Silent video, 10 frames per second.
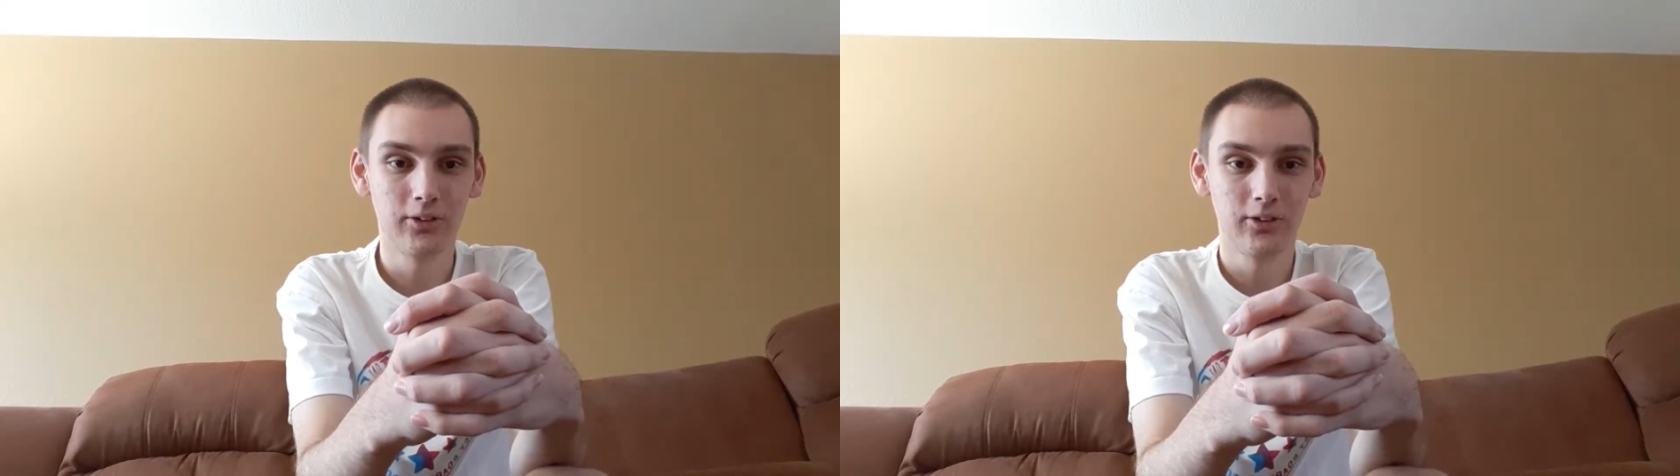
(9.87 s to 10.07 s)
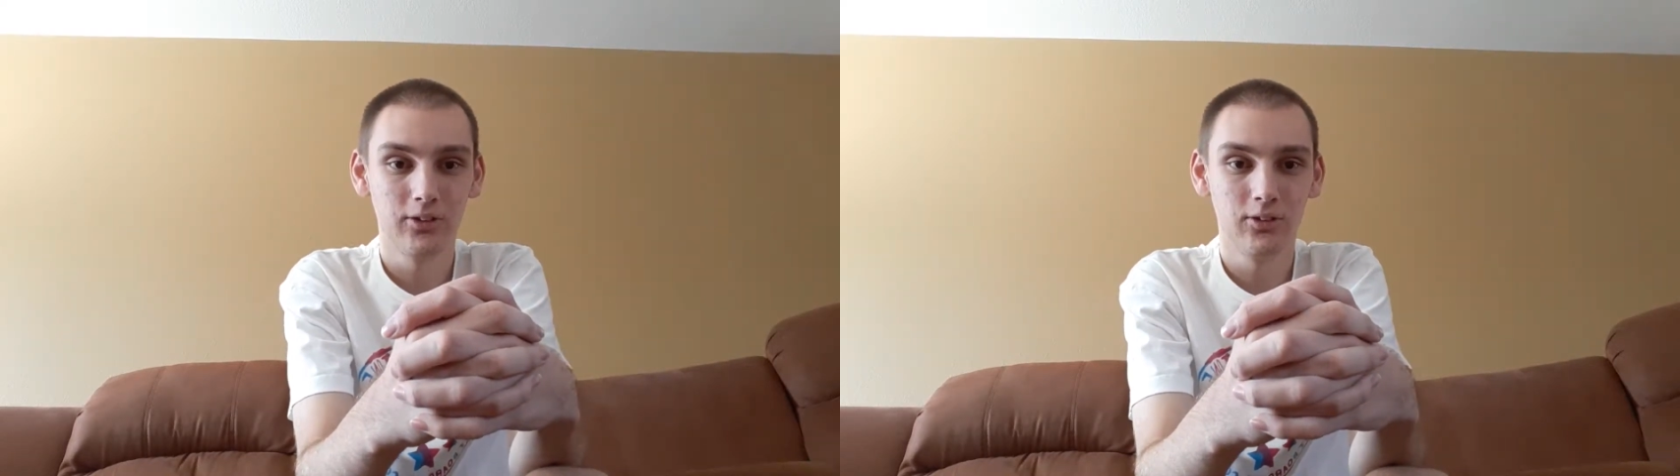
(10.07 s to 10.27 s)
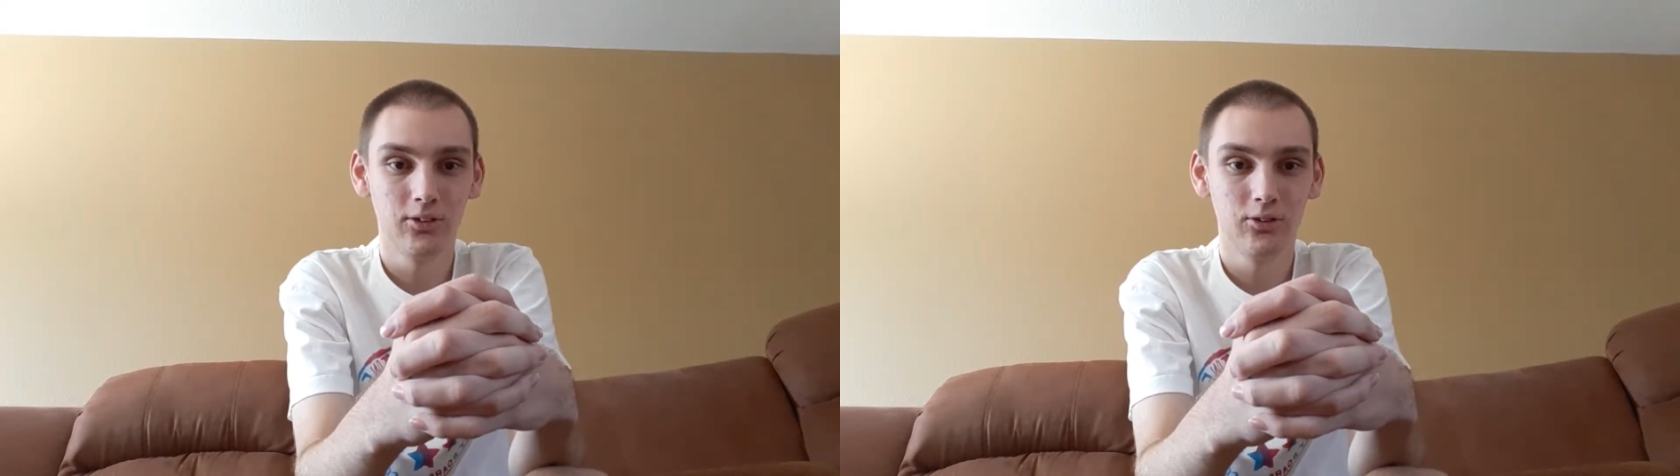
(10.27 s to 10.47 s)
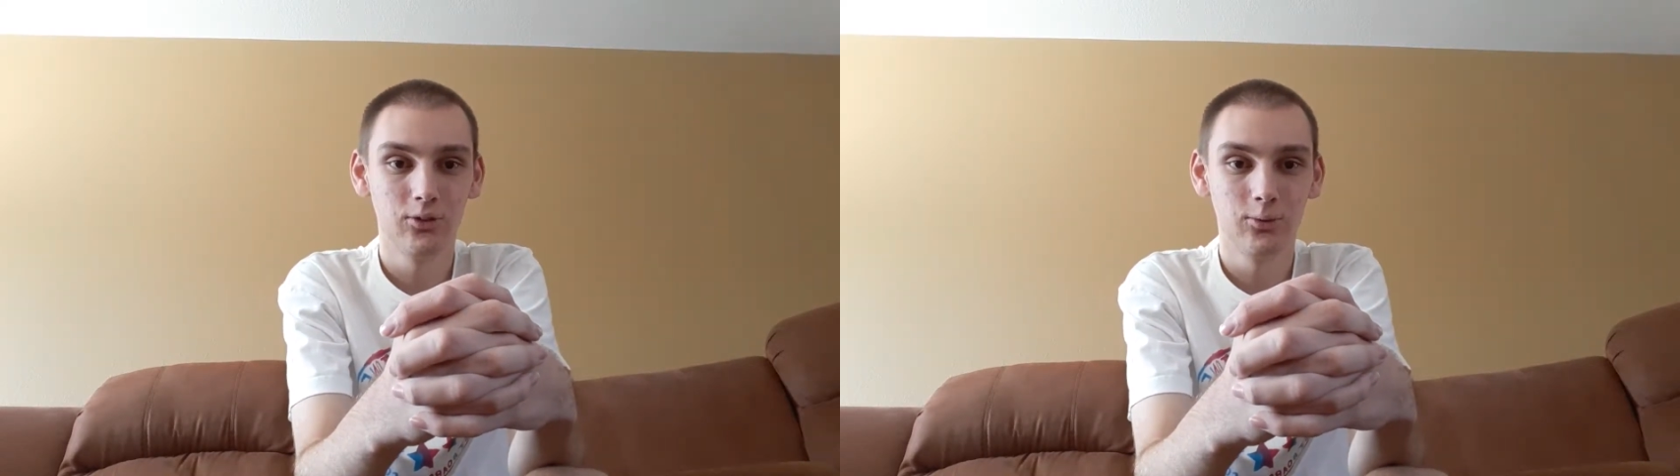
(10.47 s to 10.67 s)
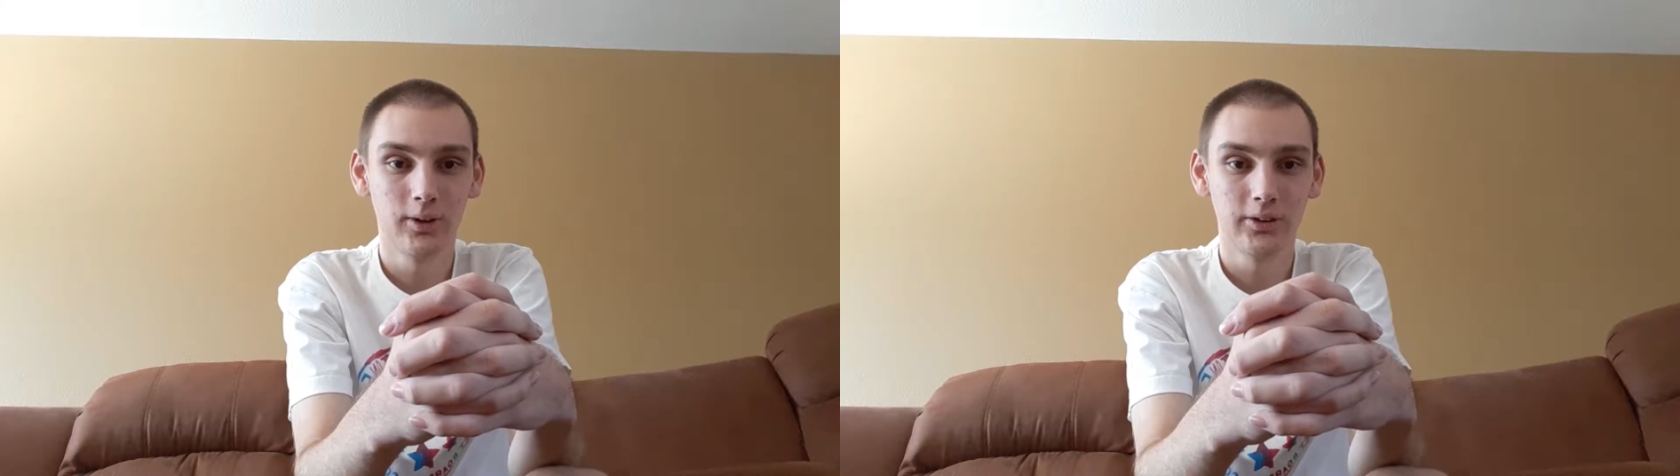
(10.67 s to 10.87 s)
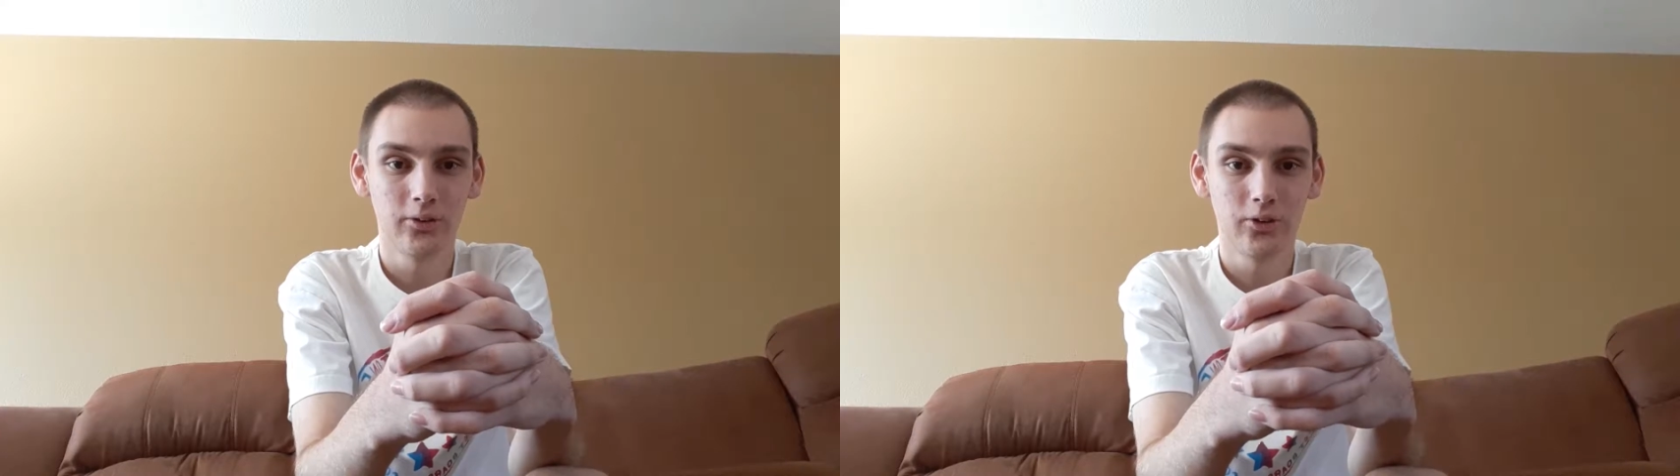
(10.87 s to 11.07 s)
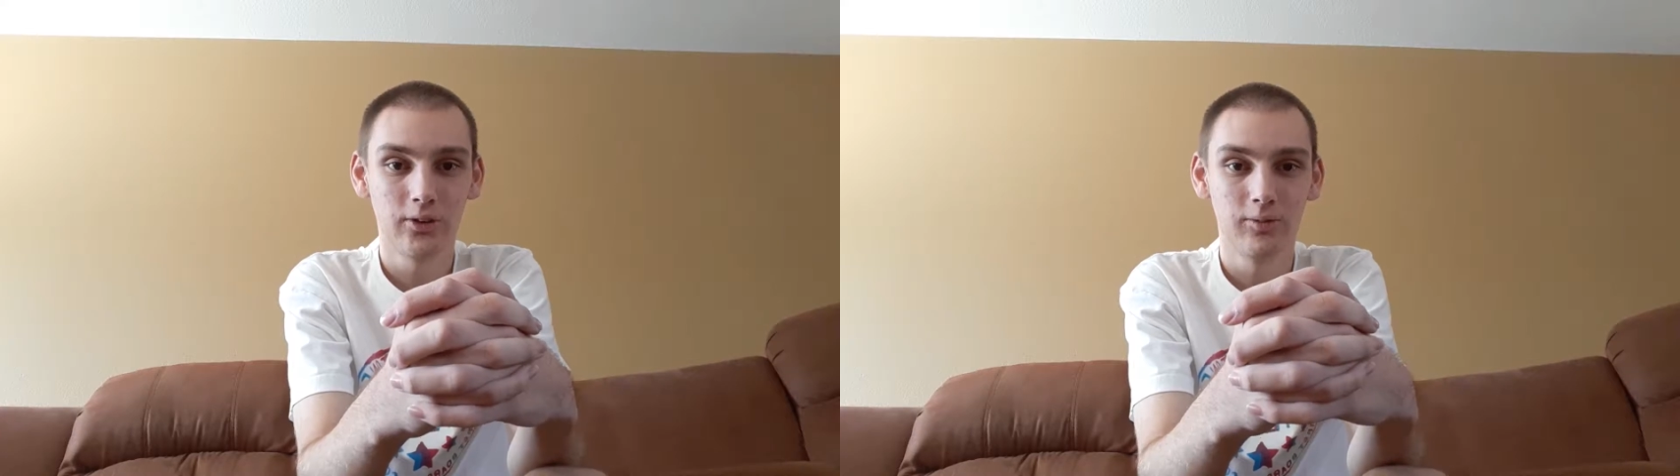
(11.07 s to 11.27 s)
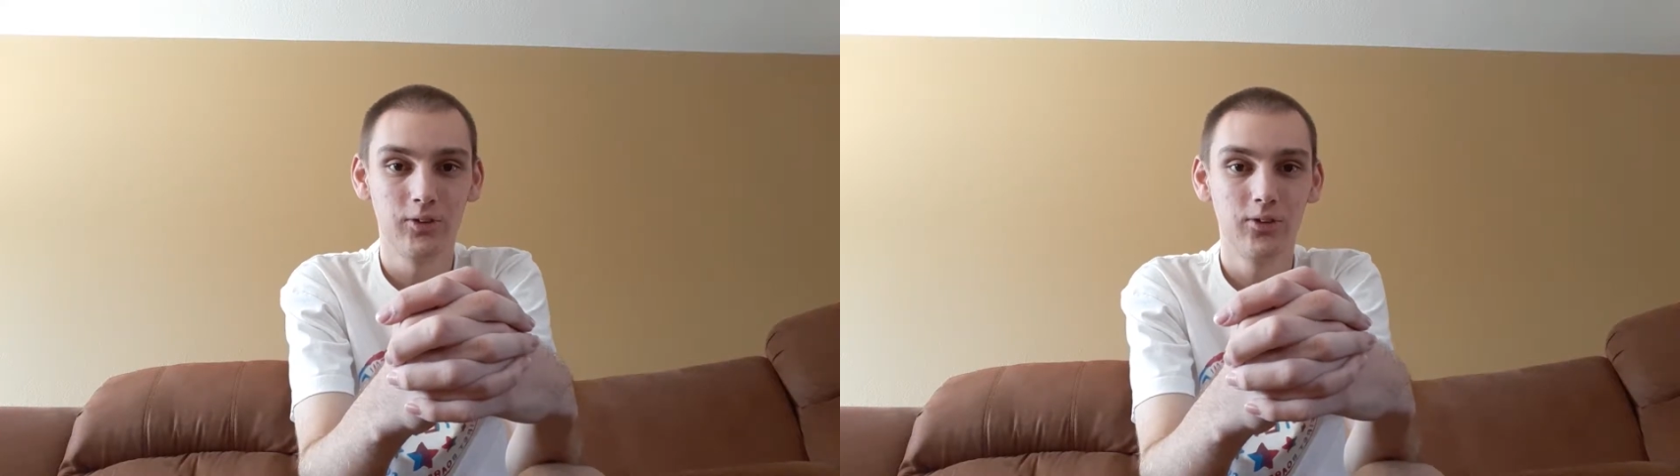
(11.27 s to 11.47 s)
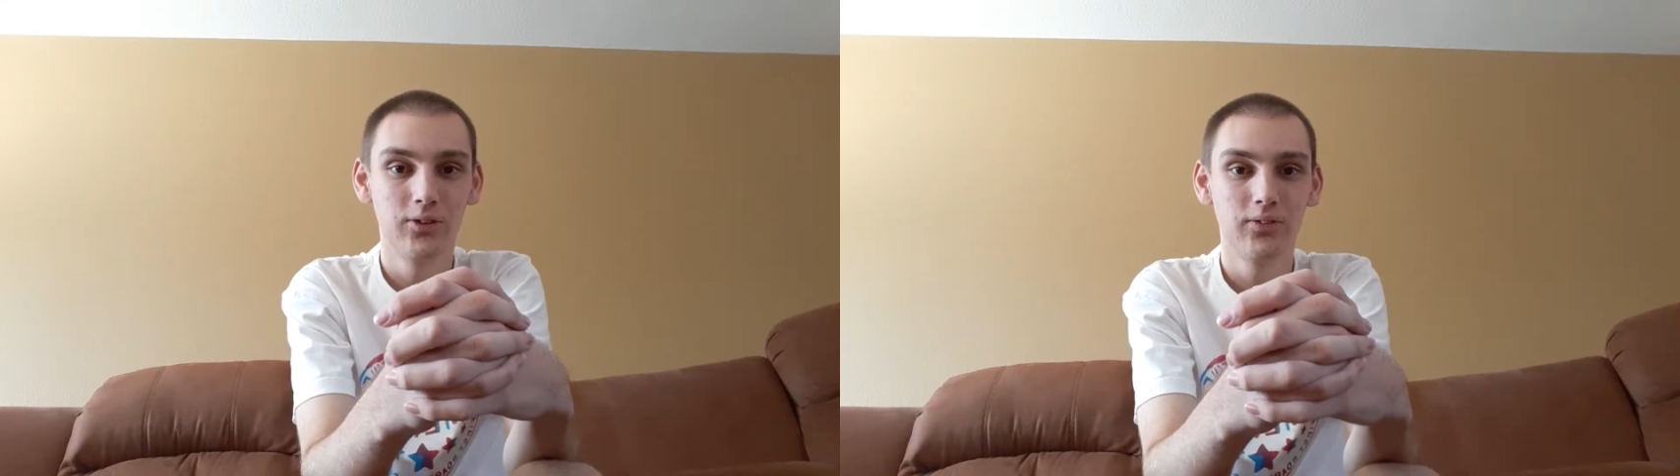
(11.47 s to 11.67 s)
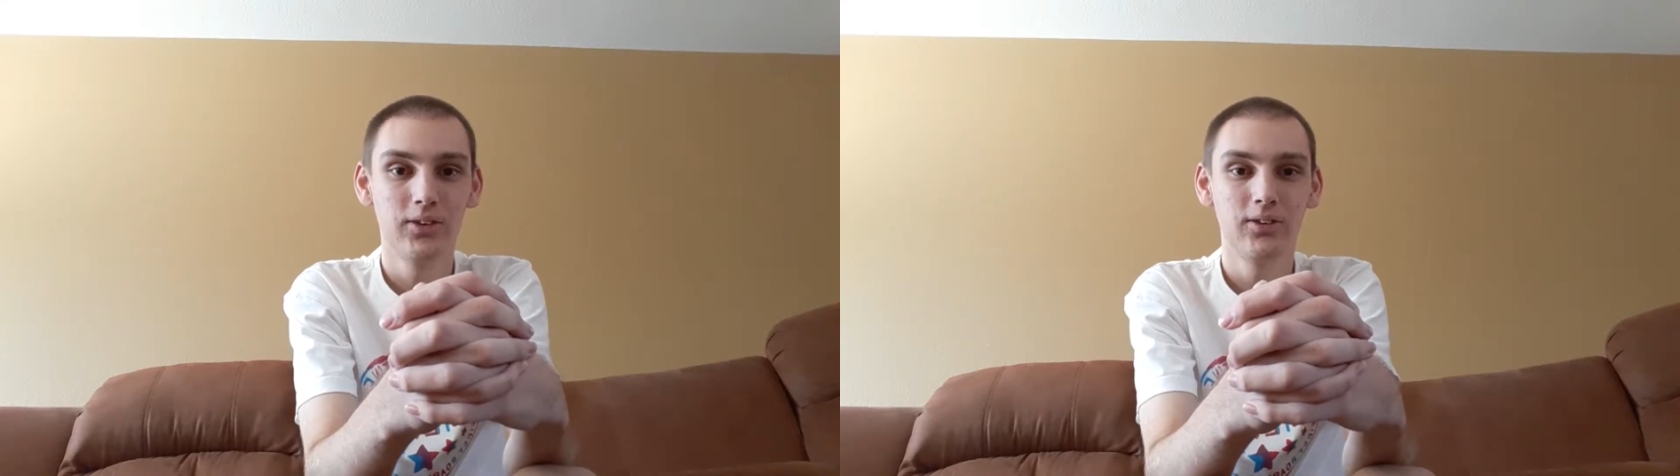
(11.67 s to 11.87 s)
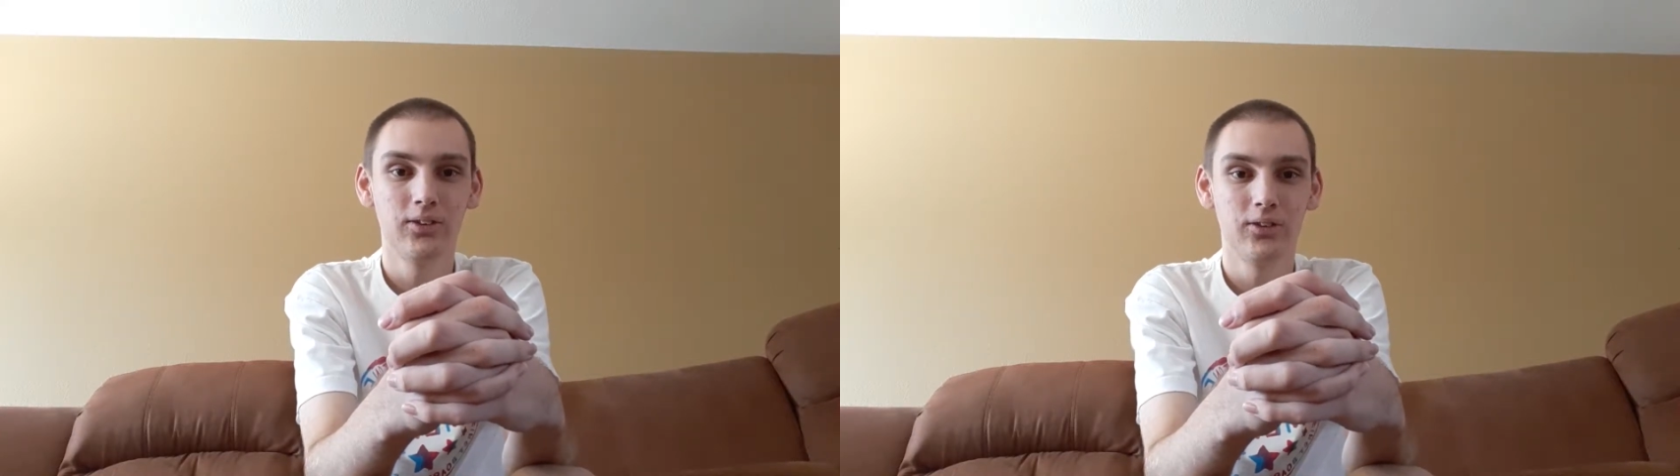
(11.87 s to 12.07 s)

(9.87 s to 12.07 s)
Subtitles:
that you can do right outside of Disneyland